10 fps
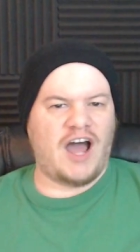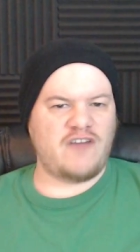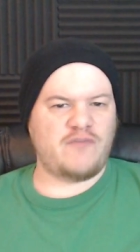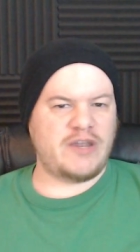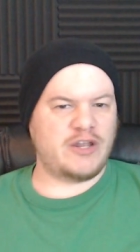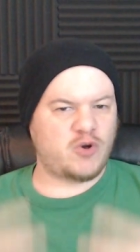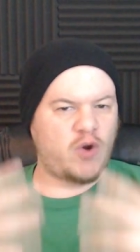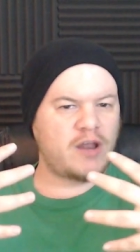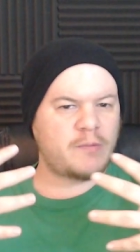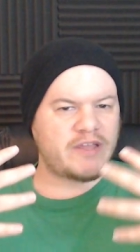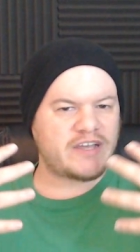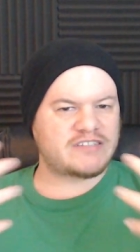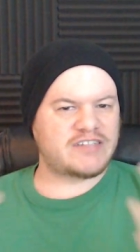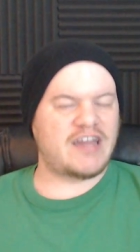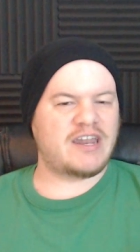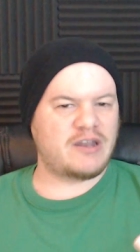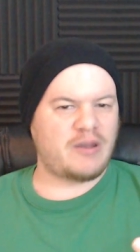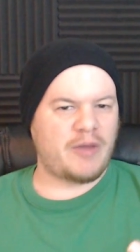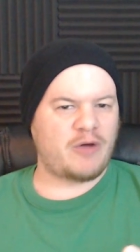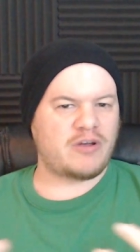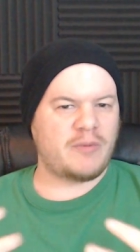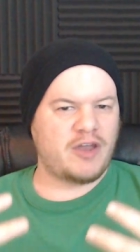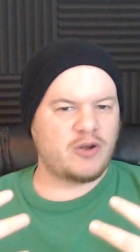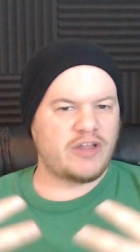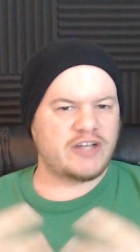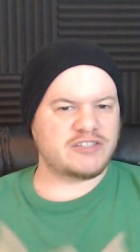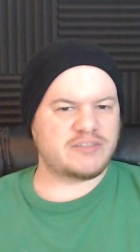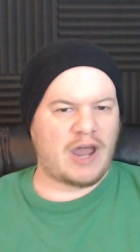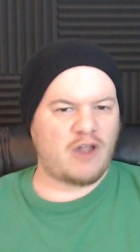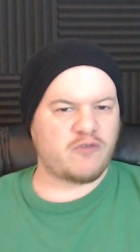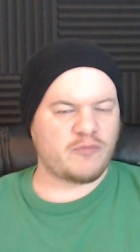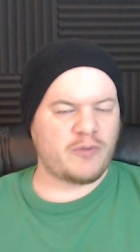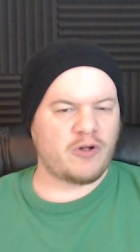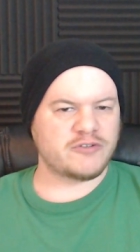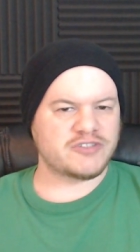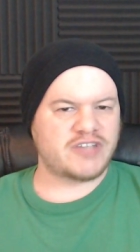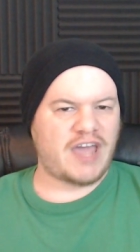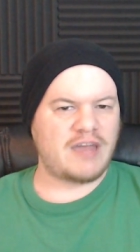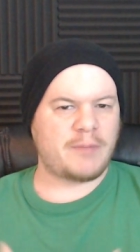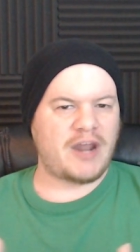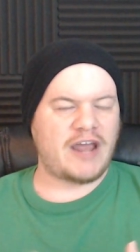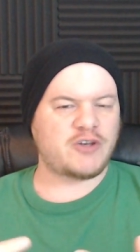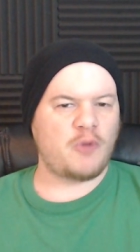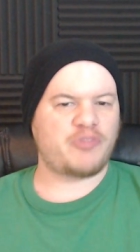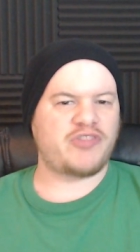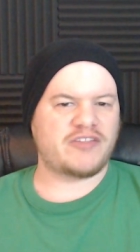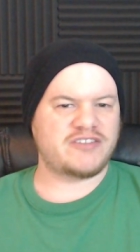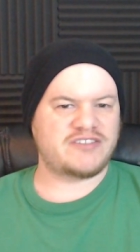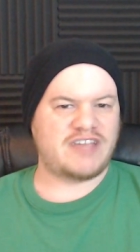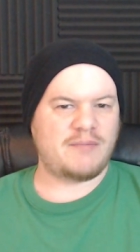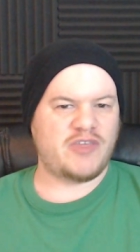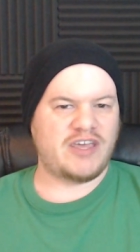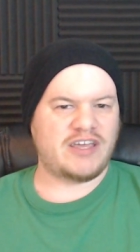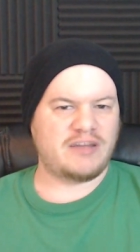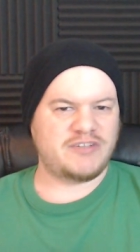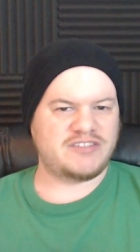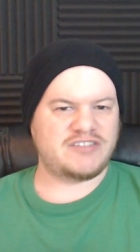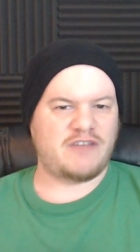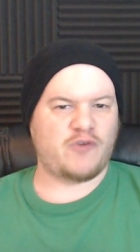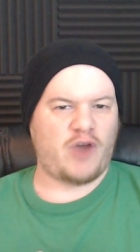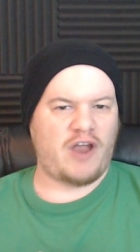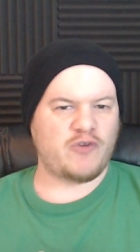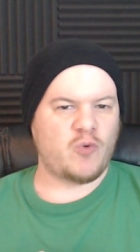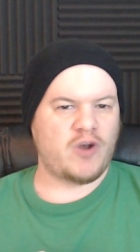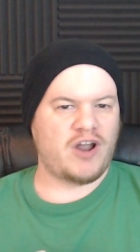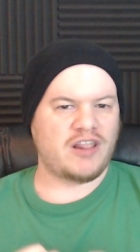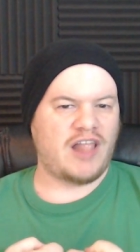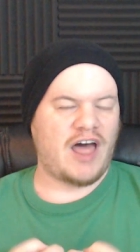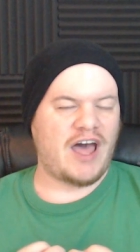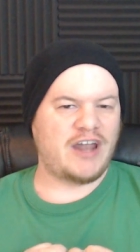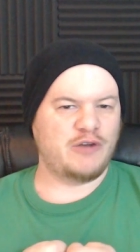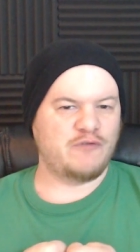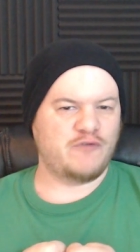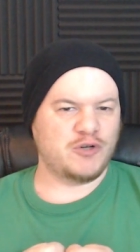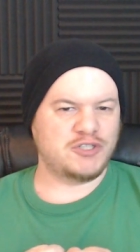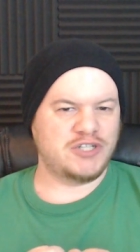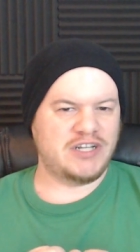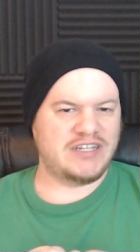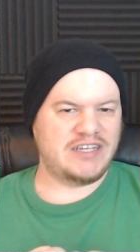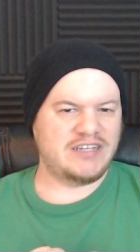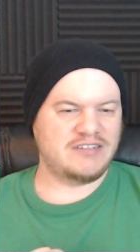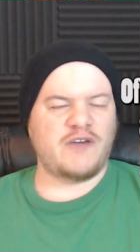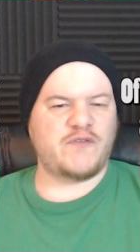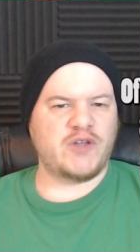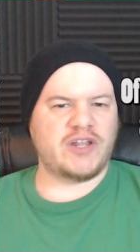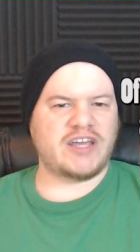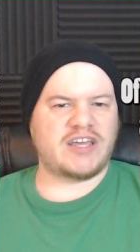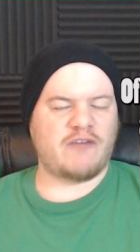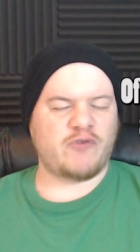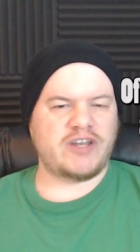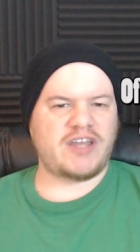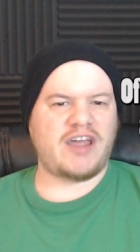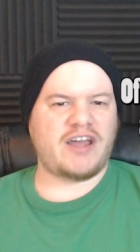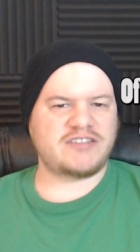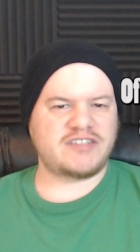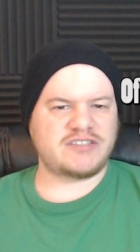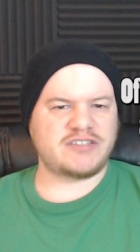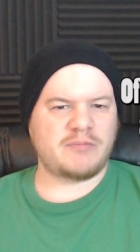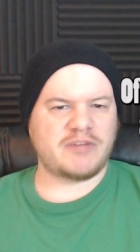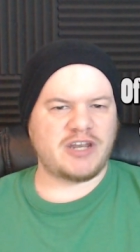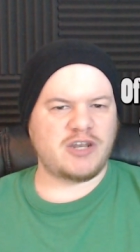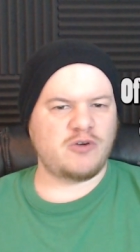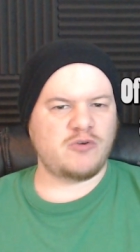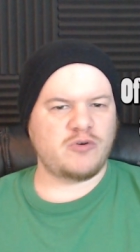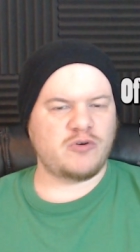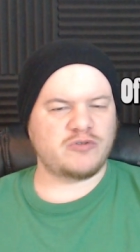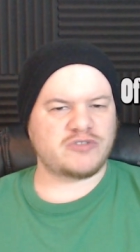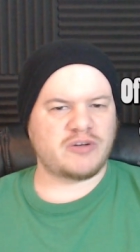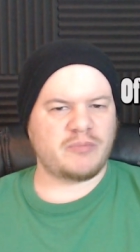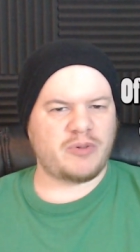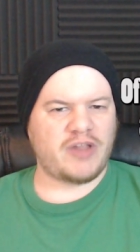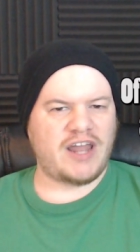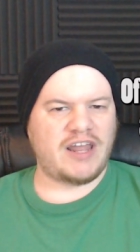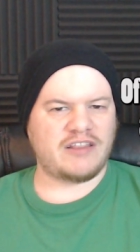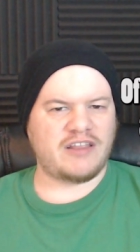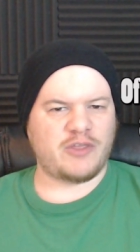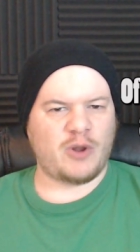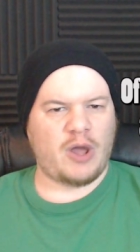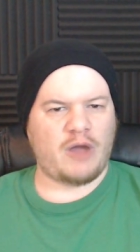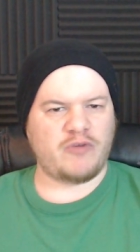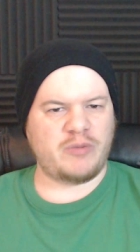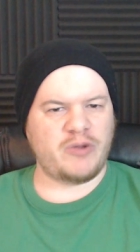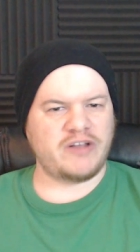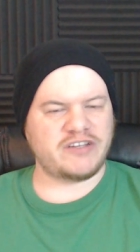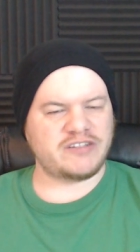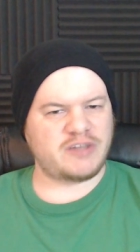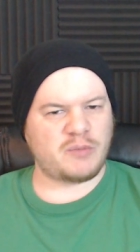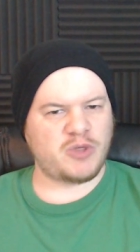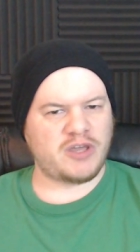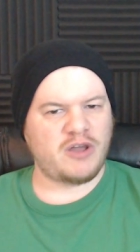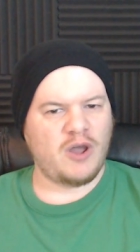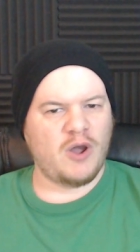I've been incredibly excited about Commander Legends Battle for Baldurs Gate, but I don't think the same thing can be said for everyone online, unfortunately. I feel like every day I see somebody new who's complaining that they're not reprinting something,